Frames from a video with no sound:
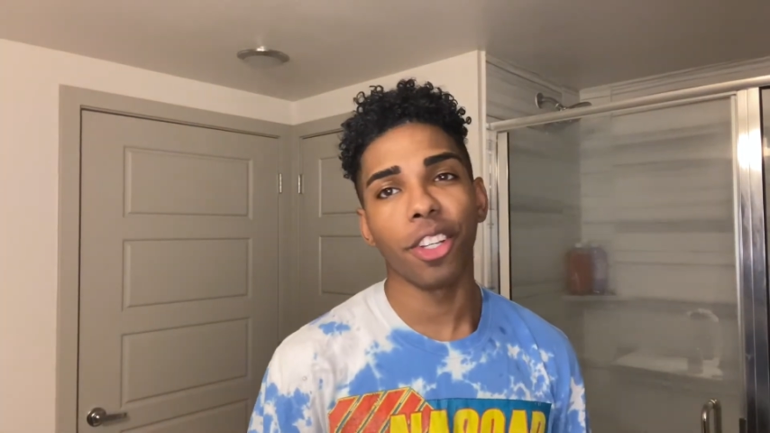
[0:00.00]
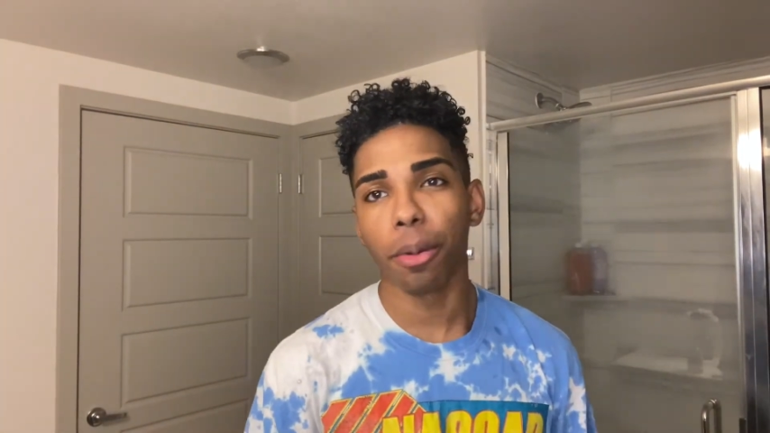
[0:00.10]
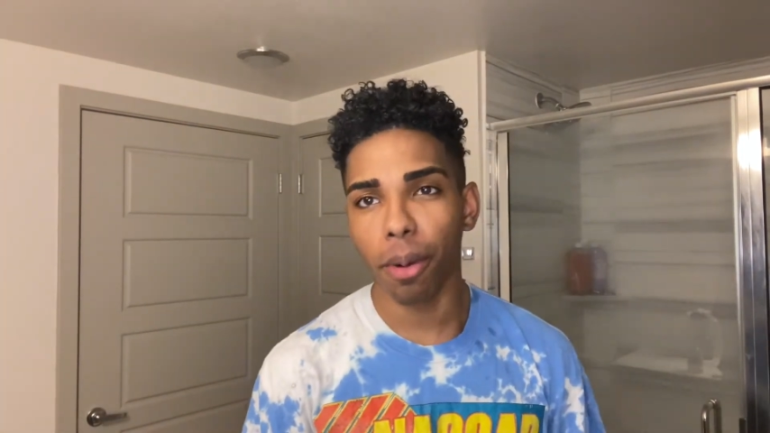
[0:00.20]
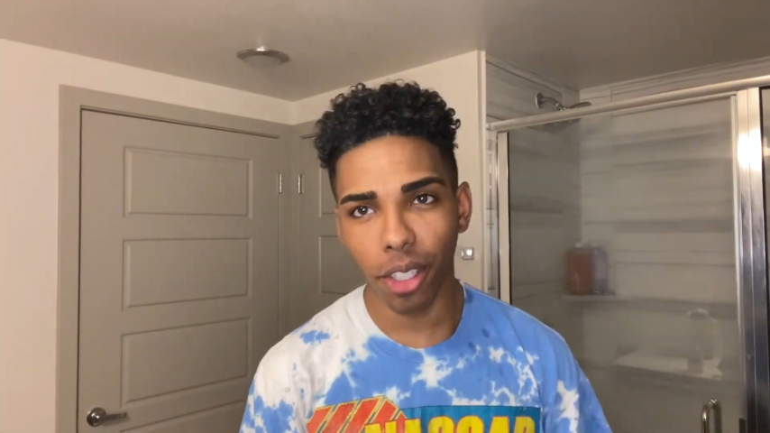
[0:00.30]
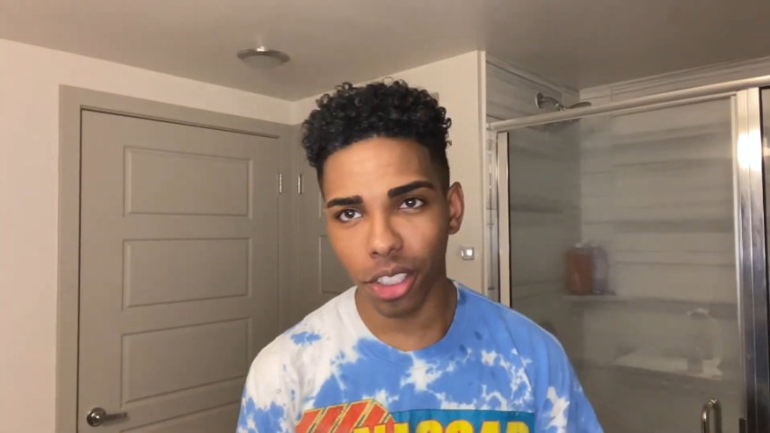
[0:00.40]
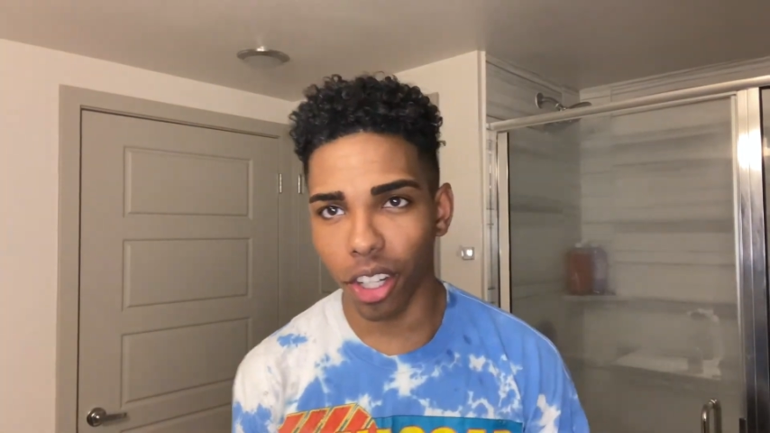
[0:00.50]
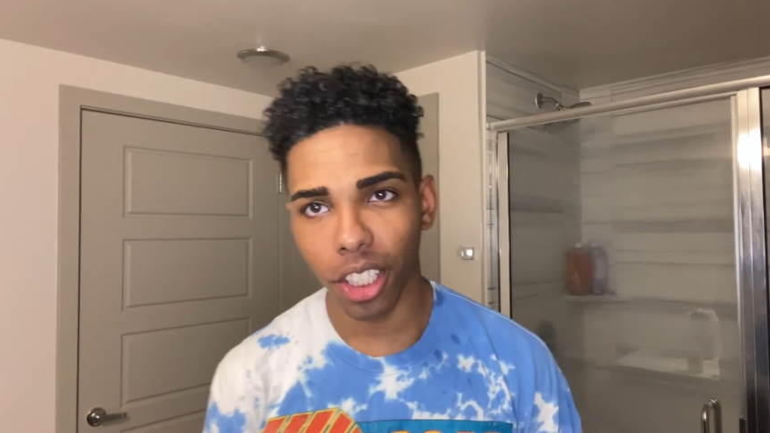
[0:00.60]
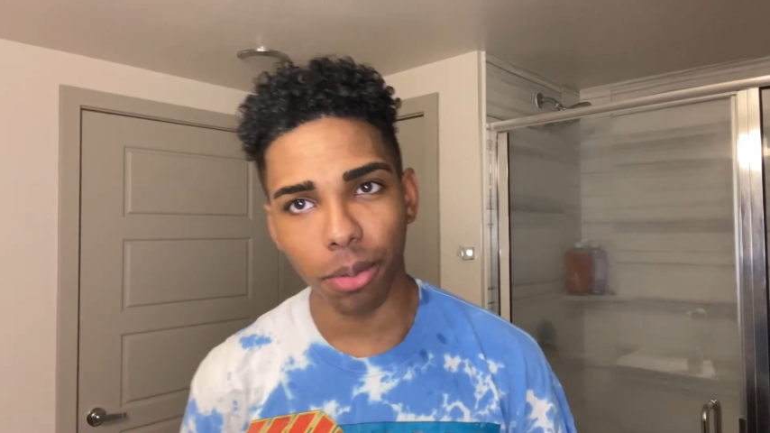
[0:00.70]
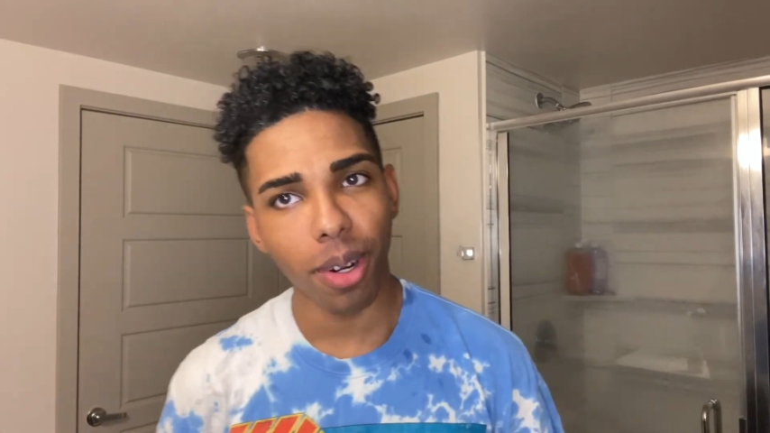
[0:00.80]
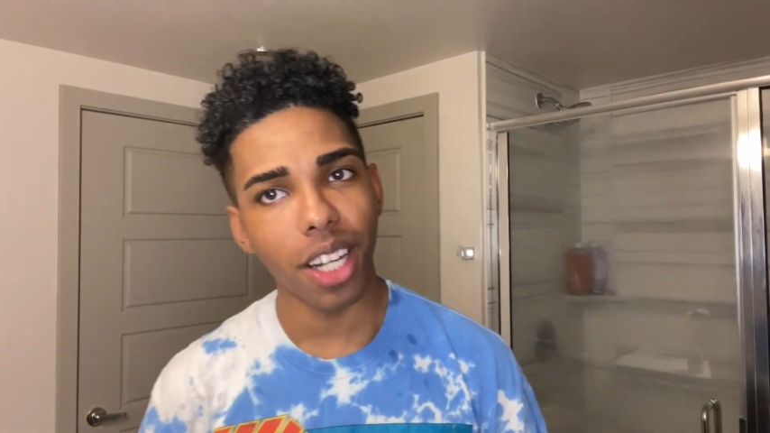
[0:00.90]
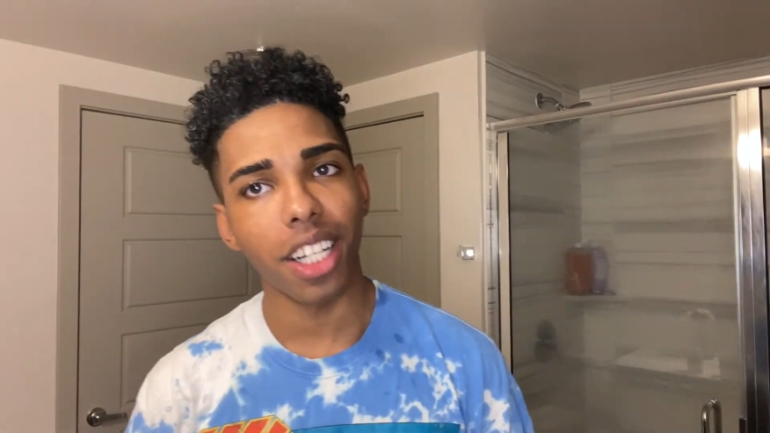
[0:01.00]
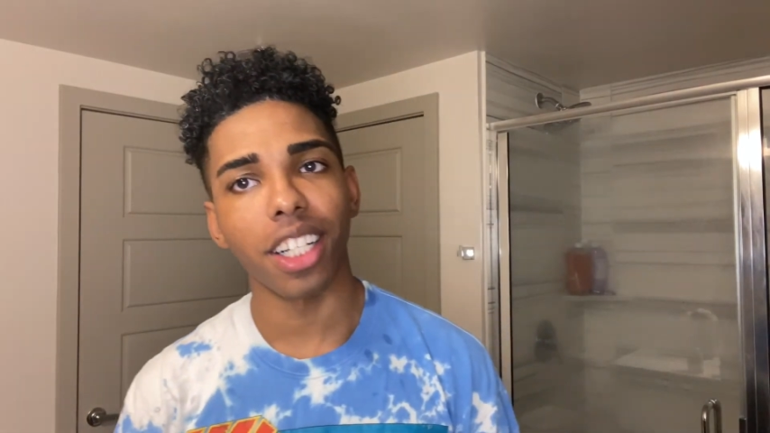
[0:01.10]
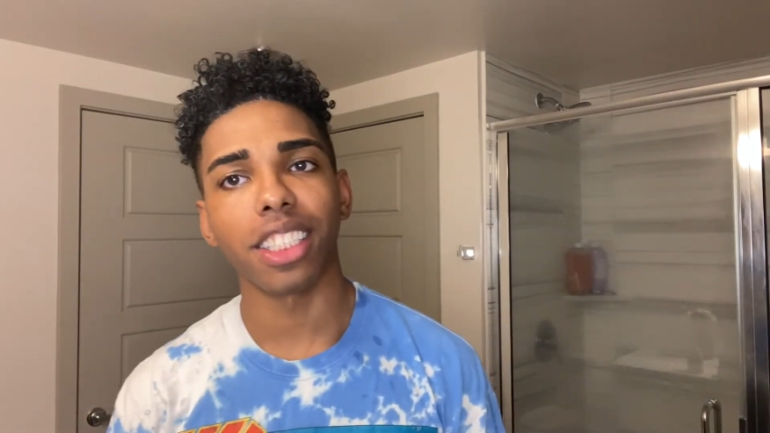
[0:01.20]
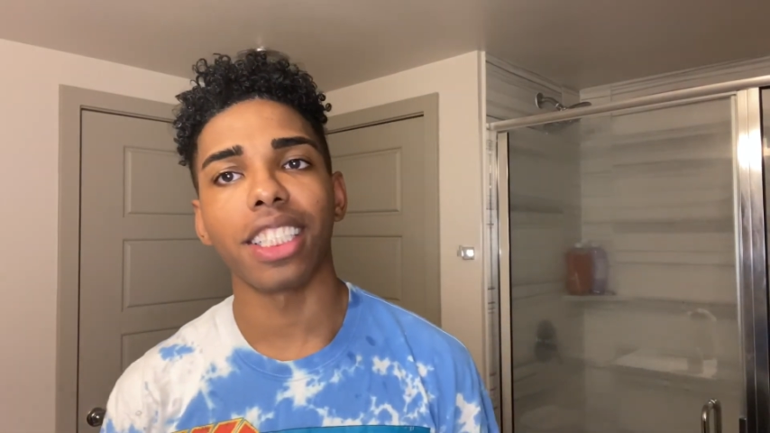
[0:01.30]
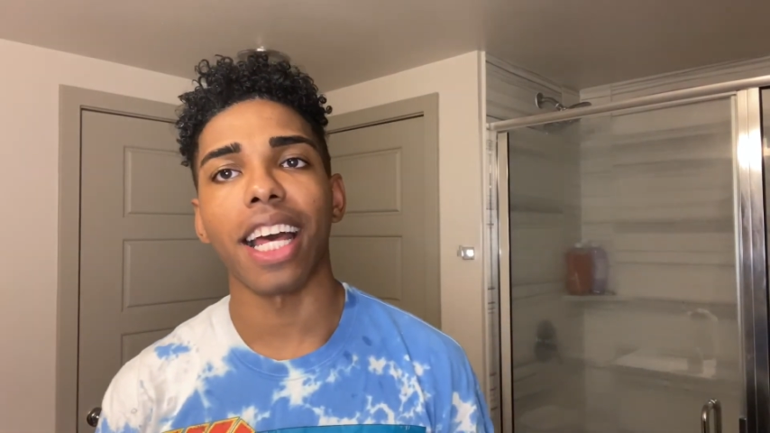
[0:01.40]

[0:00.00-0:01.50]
you can purchase all these products